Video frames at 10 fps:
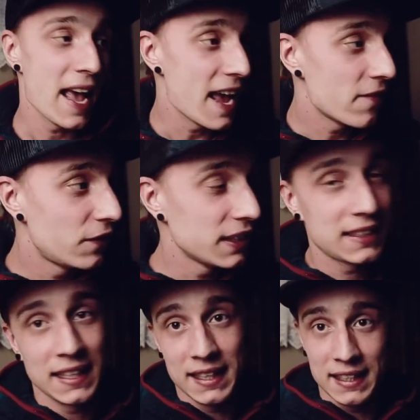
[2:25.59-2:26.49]

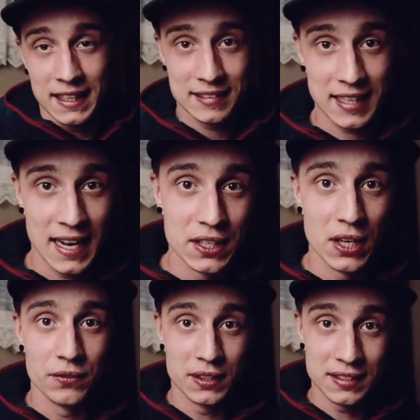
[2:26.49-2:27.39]
everything is kind
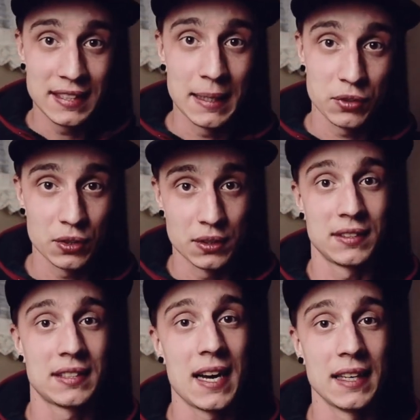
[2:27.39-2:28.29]
of the same sort of
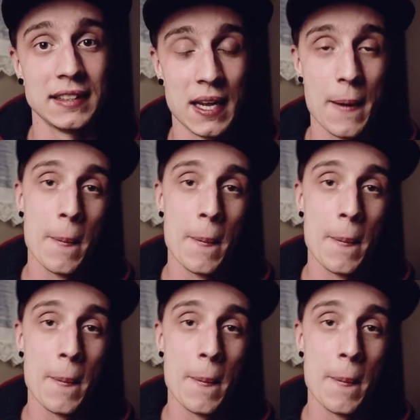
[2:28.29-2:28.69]
size.